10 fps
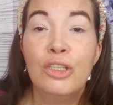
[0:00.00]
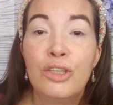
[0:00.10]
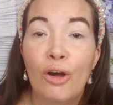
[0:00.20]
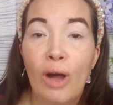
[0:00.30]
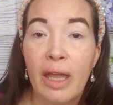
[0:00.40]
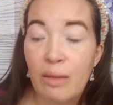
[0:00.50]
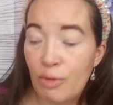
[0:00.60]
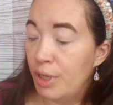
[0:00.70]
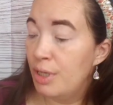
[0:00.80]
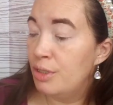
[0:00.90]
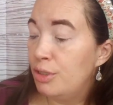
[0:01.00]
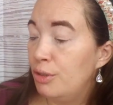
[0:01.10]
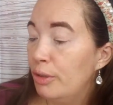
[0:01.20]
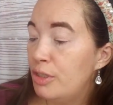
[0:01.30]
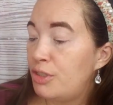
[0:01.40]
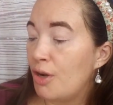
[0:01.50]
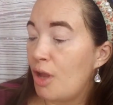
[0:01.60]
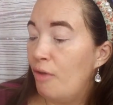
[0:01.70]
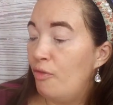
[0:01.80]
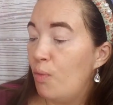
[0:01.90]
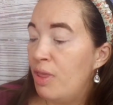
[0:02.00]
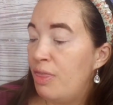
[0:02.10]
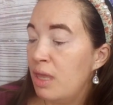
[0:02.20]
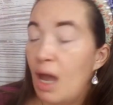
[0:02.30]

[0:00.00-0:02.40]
So I am going to start off with the